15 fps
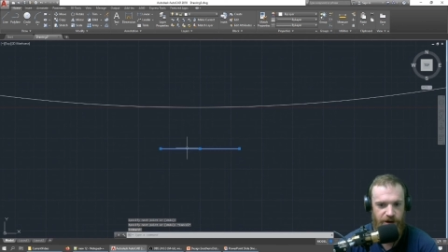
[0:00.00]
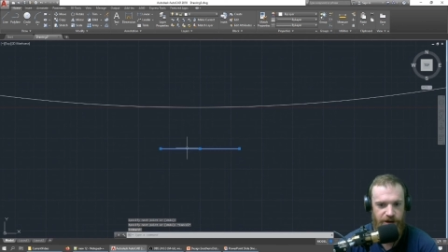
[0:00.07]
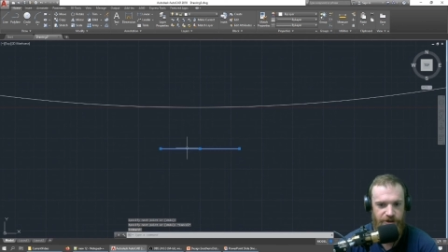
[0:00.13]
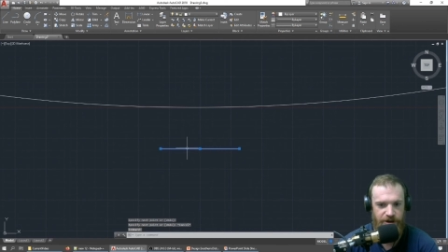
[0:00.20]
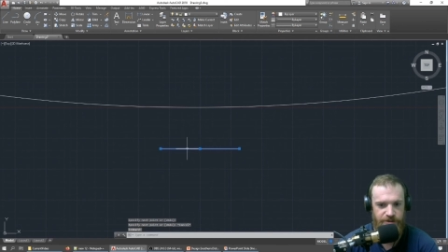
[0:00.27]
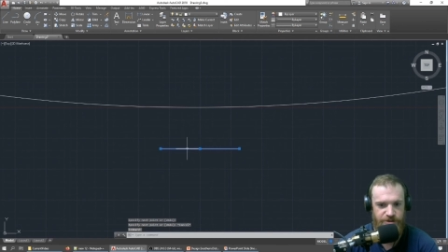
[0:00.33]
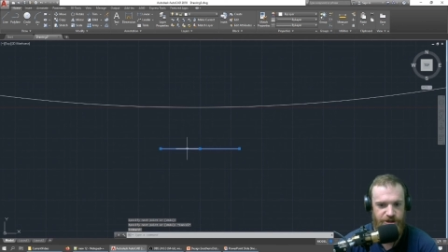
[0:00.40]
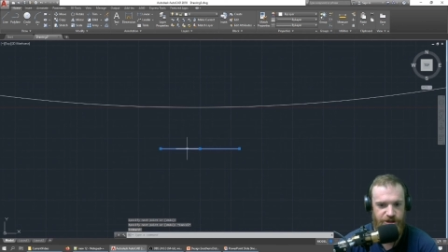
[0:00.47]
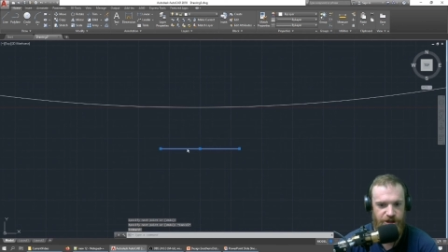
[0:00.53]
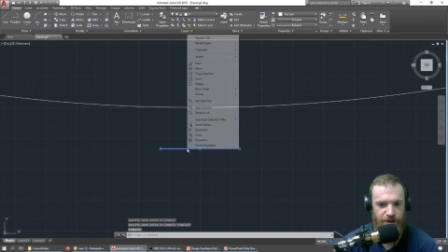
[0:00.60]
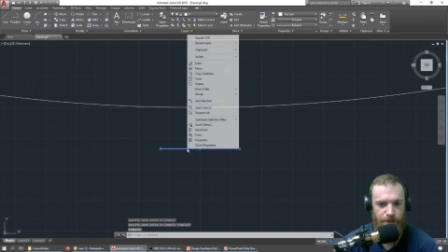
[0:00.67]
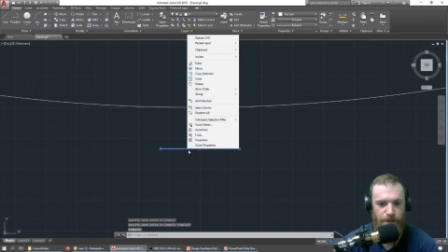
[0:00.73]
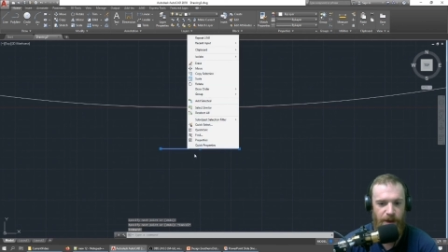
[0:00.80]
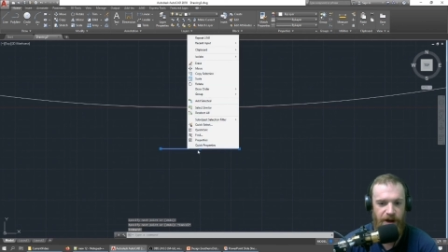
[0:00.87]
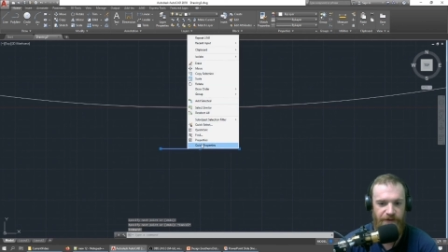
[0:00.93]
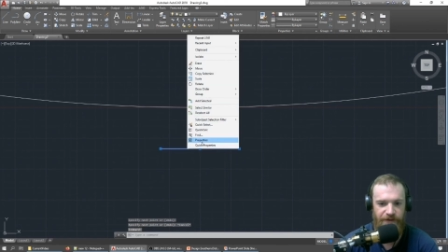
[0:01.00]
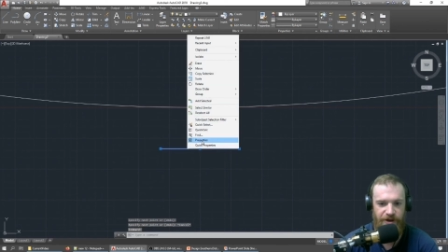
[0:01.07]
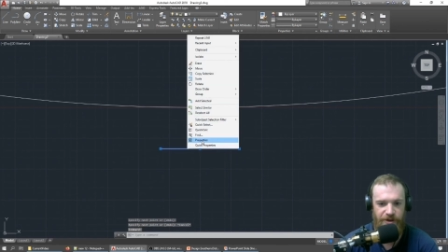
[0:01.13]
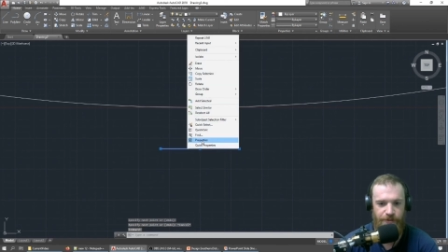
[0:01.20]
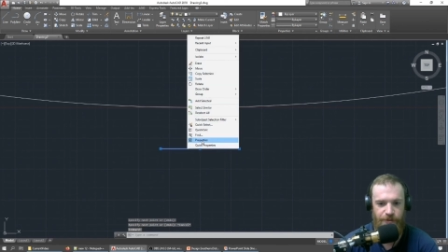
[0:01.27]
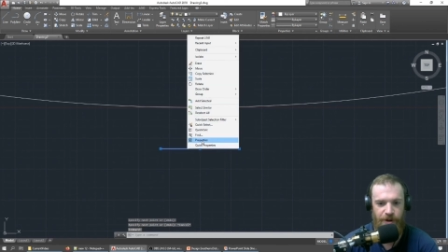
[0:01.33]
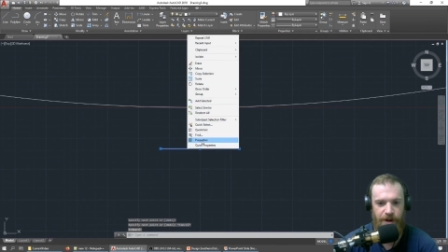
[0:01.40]
And then I'm just going to modify
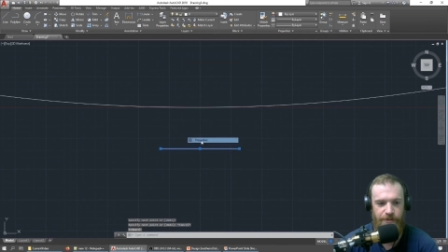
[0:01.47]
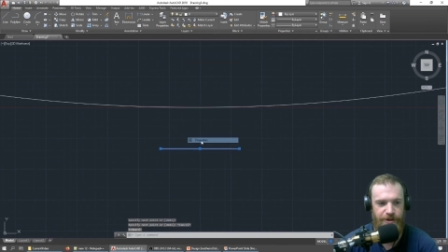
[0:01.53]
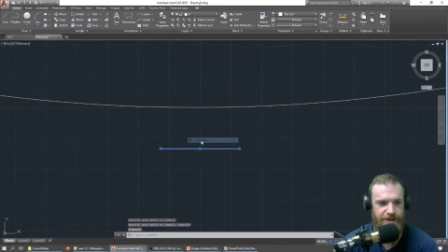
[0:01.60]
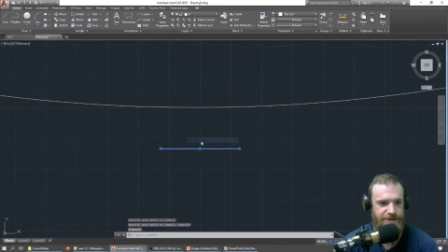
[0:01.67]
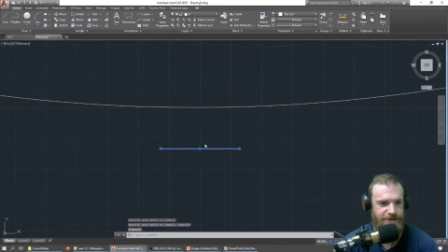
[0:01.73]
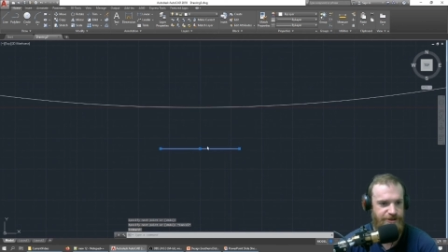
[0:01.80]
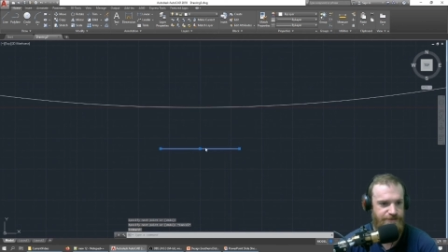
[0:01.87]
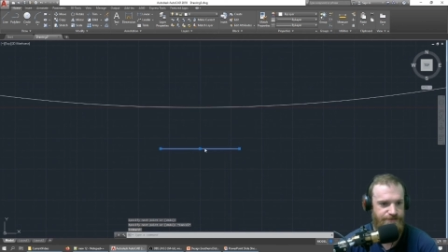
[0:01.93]
the properties.